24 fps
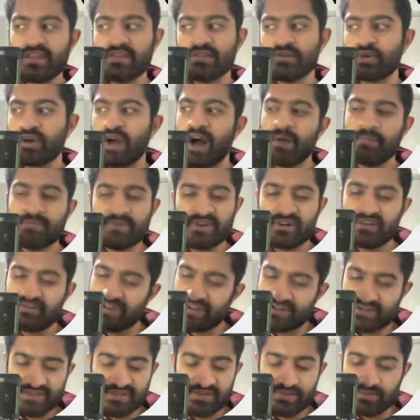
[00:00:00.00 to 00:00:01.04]
Look, Hubner
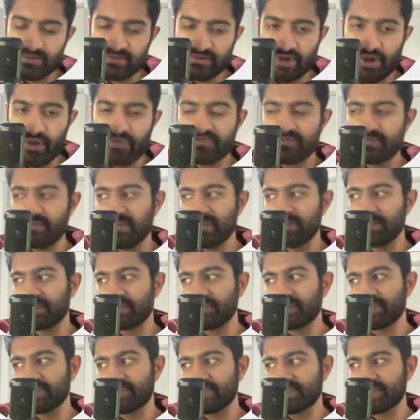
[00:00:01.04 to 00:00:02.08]
eventually will go for me
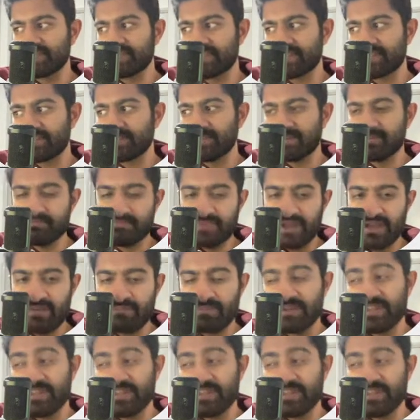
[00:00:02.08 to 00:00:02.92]
because he's just a bit meh,